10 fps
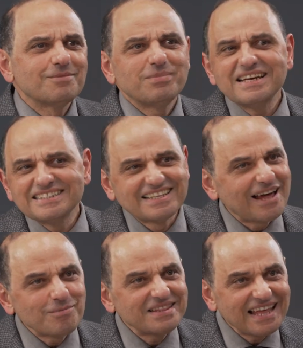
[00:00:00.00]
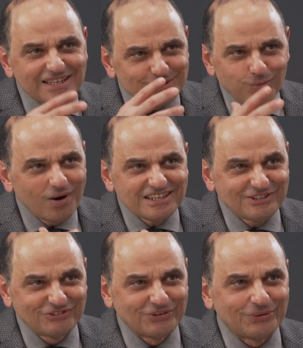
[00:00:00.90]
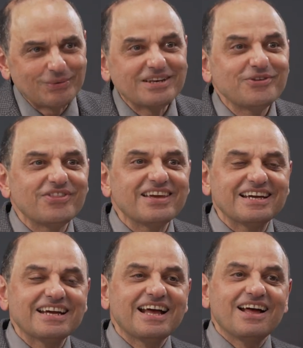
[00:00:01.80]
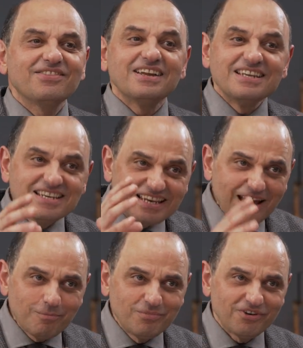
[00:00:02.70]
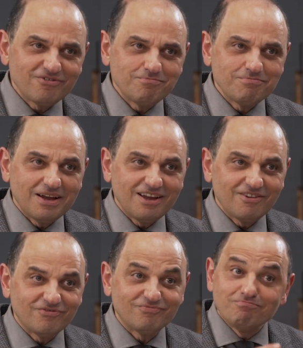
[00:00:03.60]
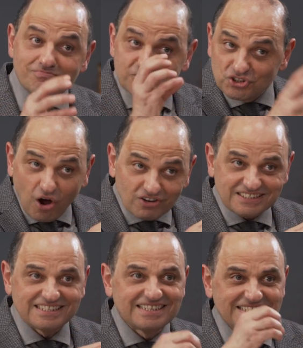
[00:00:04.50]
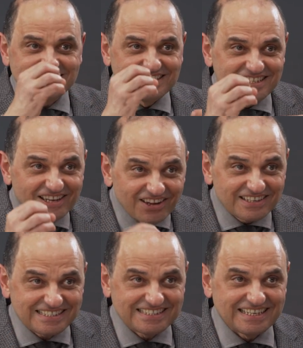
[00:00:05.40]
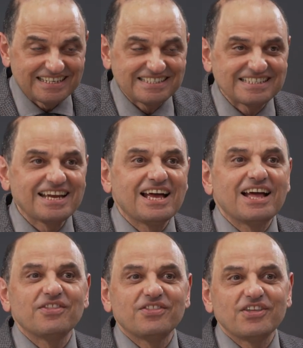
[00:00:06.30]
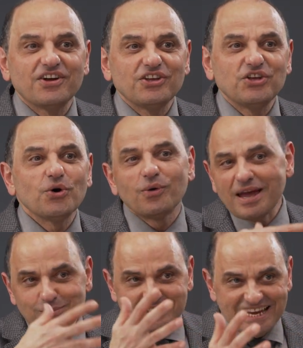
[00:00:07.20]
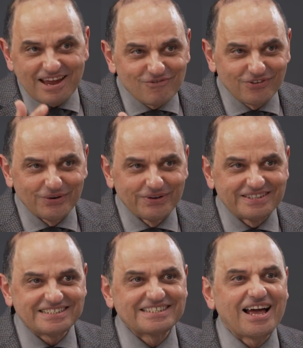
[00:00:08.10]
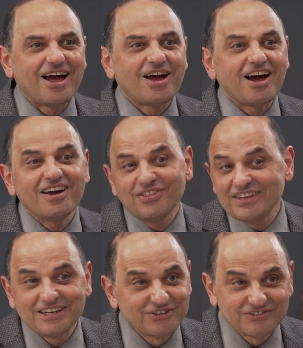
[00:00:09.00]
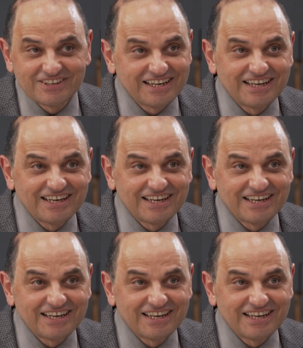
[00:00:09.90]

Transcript: Peter, I mean, that's wonderful when you think the number of, of doctors and nurses that you're able to influence. I, I think of